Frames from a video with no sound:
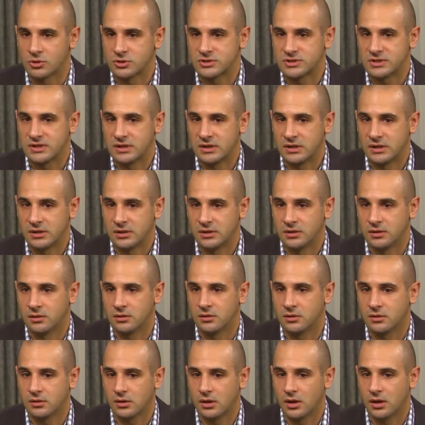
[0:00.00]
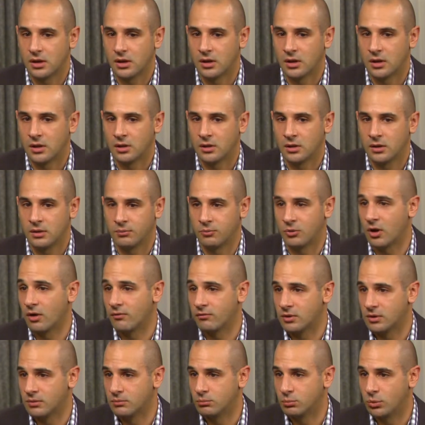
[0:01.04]
seeing uh, him
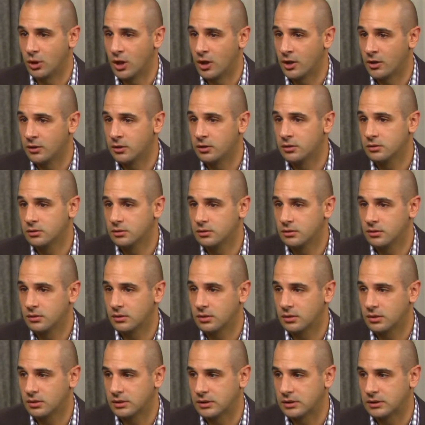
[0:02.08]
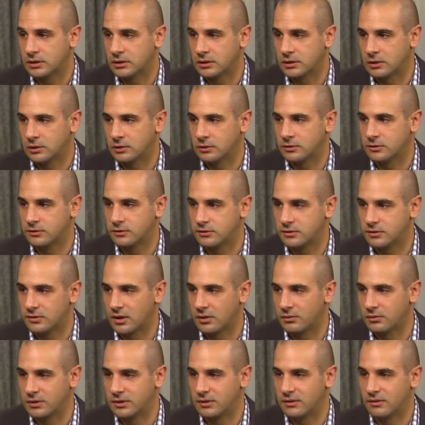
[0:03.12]
covered in blood, mm-hmm. and I
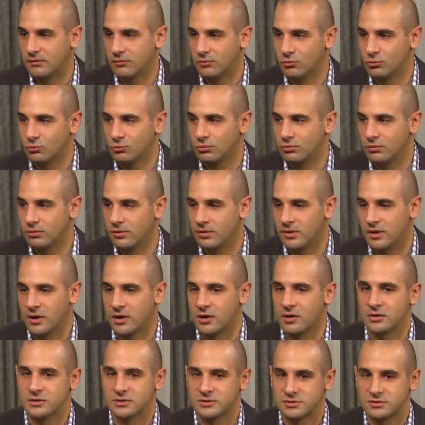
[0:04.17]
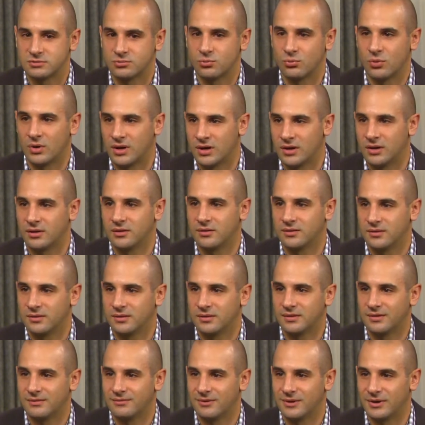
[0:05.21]
mean, there is when it
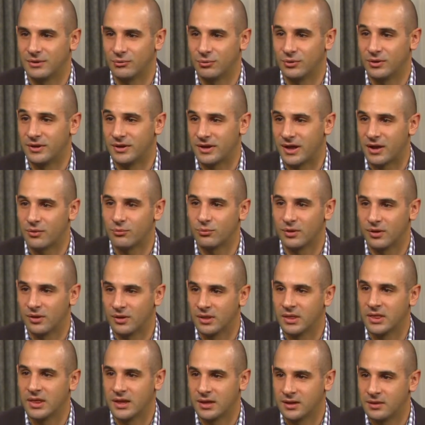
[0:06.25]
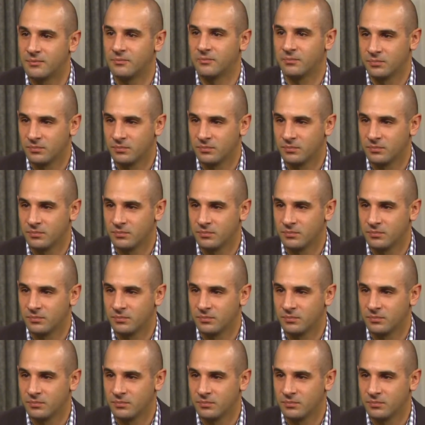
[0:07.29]
when it really got real. Yeah. But,